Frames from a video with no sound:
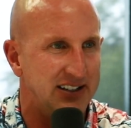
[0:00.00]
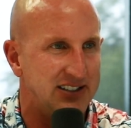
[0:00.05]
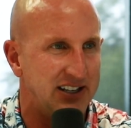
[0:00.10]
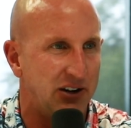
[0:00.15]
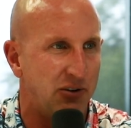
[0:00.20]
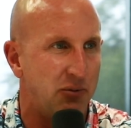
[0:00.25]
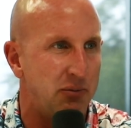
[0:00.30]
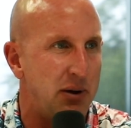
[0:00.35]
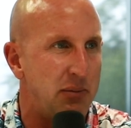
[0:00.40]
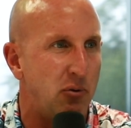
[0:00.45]
He's
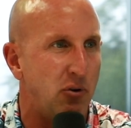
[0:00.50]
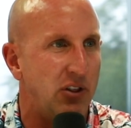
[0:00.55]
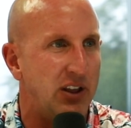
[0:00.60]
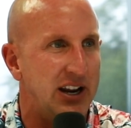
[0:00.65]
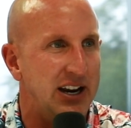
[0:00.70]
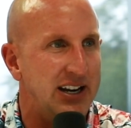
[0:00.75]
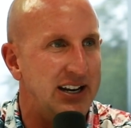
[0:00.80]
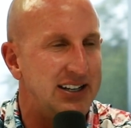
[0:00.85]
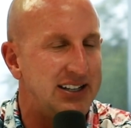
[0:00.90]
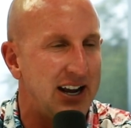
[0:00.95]
like, remember
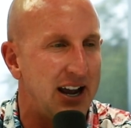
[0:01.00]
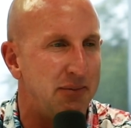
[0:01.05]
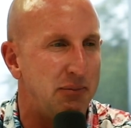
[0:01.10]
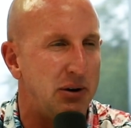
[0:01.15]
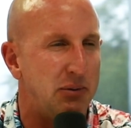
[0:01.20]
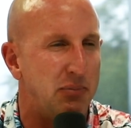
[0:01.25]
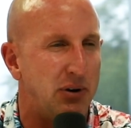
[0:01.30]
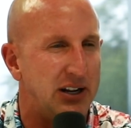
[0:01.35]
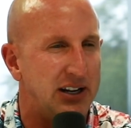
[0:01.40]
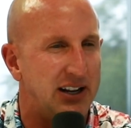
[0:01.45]
that anytime
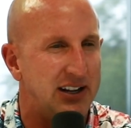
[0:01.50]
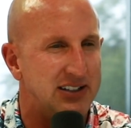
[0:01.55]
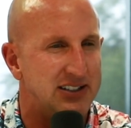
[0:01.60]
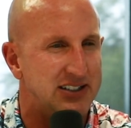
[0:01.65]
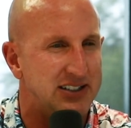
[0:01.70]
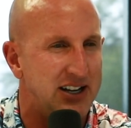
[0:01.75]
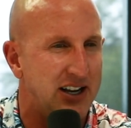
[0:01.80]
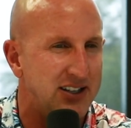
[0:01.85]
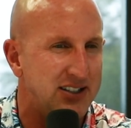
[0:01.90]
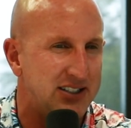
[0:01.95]
anybody
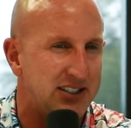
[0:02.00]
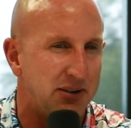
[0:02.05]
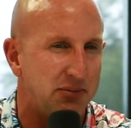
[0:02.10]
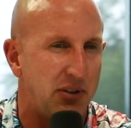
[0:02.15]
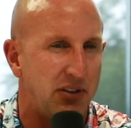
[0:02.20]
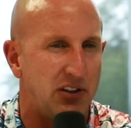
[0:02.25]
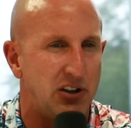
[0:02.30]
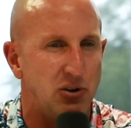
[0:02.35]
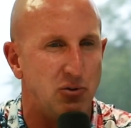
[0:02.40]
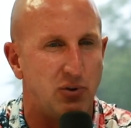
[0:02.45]
has done
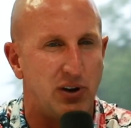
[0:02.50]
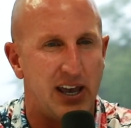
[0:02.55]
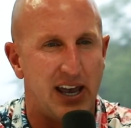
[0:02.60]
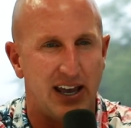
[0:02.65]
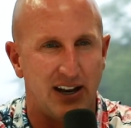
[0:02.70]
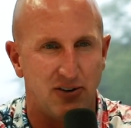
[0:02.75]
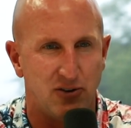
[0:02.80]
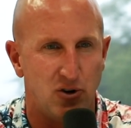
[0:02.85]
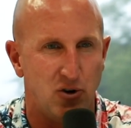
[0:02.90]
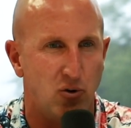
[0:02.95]
something that you
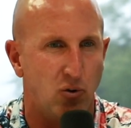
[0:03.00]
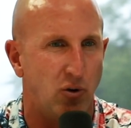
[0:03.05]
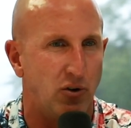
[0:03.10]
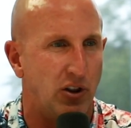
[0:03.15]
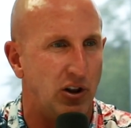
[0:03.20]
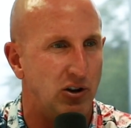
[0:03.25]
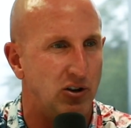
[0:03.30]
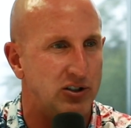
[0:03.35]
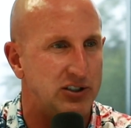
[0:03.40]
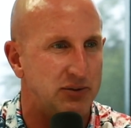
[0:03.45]
can't do or
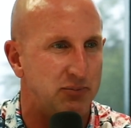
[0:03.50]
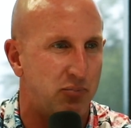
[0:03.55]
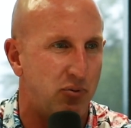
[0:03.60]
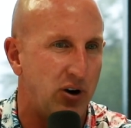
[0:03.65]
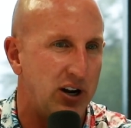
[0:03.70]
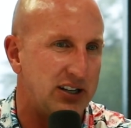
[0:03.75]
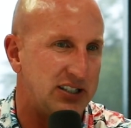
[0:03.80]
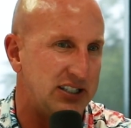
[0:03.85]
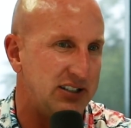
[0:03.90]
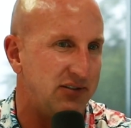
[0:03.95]
that looks
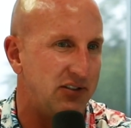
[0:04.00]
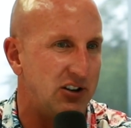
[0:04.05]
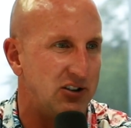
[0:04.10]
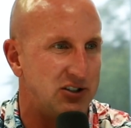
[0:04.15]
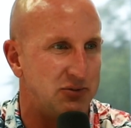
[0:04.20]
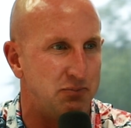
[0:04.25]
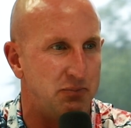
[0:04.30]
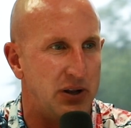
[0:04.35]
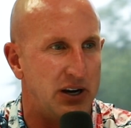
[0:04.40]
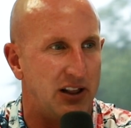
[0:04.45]
impressive,
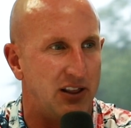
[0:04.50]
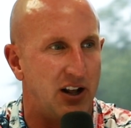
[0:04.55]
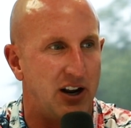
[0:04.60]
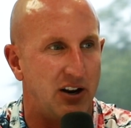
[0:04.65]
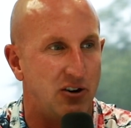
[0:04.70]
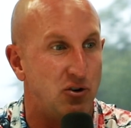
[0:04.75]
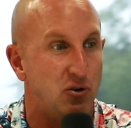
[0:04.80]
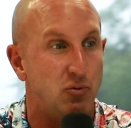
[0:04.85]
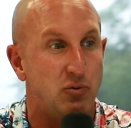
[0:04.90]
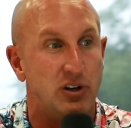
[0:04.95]
there's been a
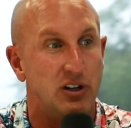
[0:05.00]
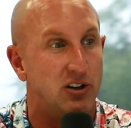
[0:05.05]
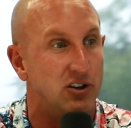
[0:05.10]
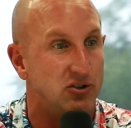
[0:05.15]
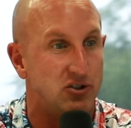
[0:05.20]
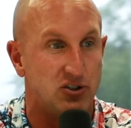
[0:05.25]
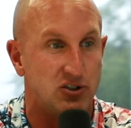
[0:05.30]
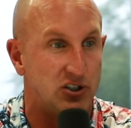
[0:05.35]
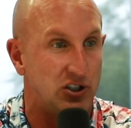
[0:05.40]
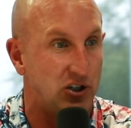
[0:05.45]
lot of due
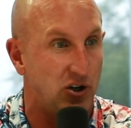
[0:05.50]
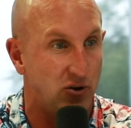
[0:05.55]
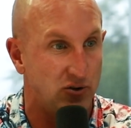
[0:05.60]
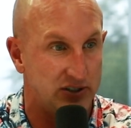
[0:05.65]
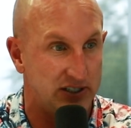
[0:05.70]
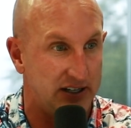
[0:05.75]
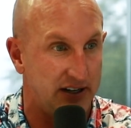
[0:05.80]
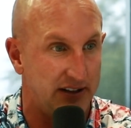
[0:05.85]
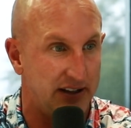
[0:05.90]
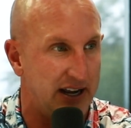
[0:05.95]
diligence that
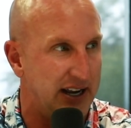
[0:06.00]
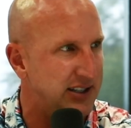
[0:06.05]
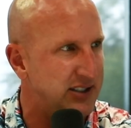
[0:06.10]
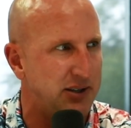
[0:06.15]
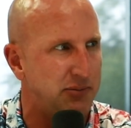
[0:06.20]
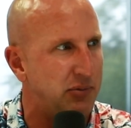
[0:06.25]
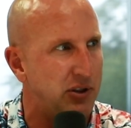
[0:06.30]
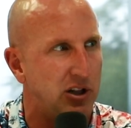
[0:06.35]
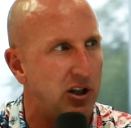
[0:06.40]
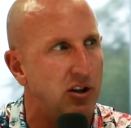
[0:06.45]
goes into that,
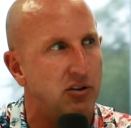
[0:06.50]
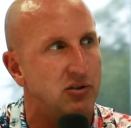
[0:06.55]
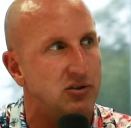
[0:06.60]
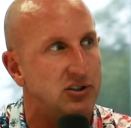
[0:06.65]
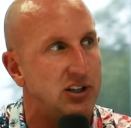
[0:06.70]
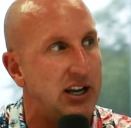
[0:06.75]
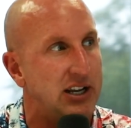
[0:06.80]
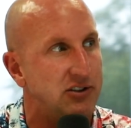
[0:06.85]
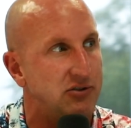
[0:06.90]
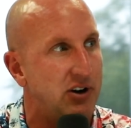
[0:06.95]
something along
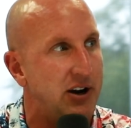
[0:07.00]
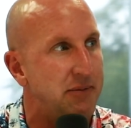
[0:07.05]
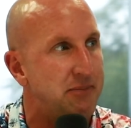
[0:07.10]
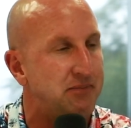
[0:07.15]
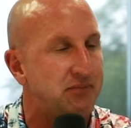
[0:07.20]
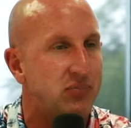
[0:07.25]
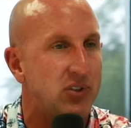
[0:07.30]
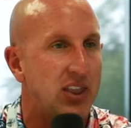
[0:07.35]
those lines. Right?